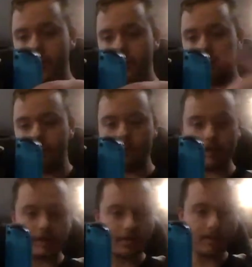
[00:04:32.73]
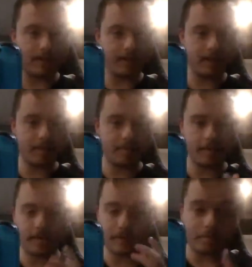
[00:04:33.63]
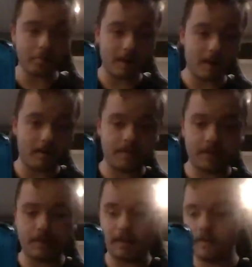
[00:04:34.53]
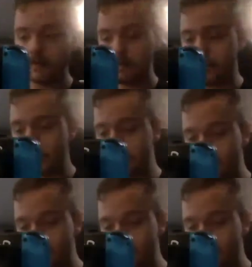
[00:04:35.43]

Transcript: you'd put this thing here. But if you're playing off the TV, let me actually